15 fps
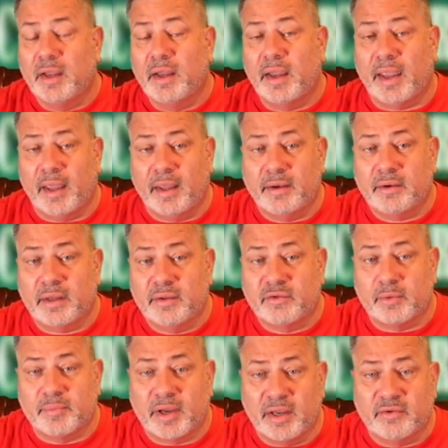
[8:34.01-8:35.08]
and in
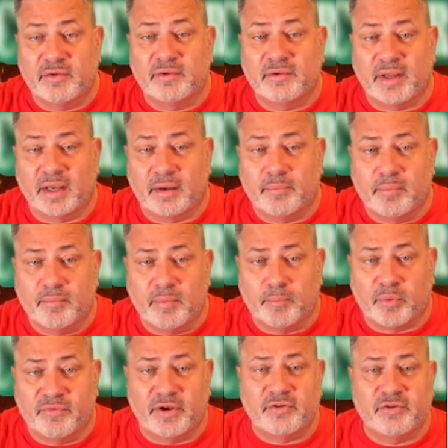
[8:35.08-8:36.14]
some cases, like
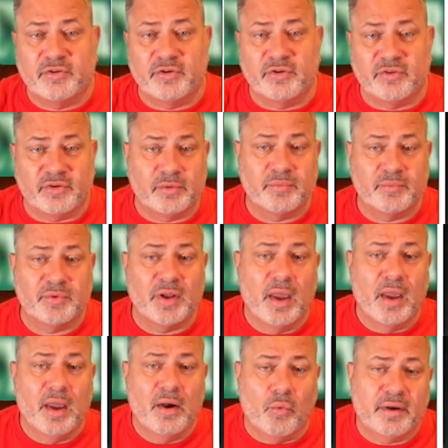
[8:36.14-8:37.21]
prevention systems,
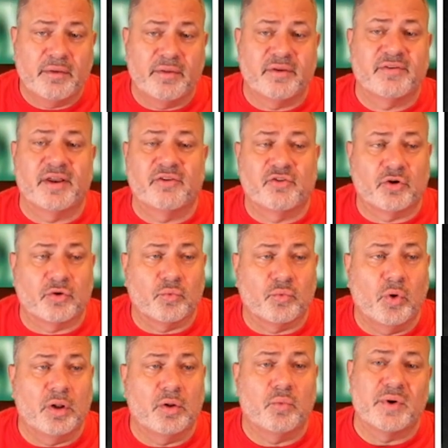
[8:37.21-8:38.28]
what the sensor
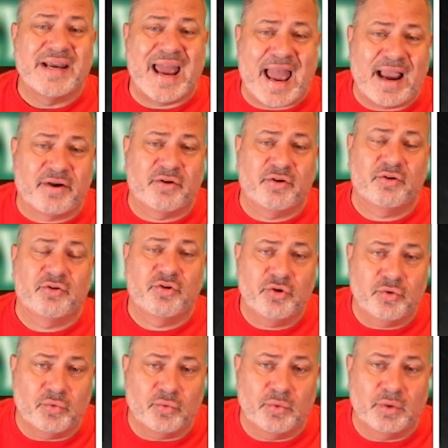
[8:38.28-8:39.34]
will react to.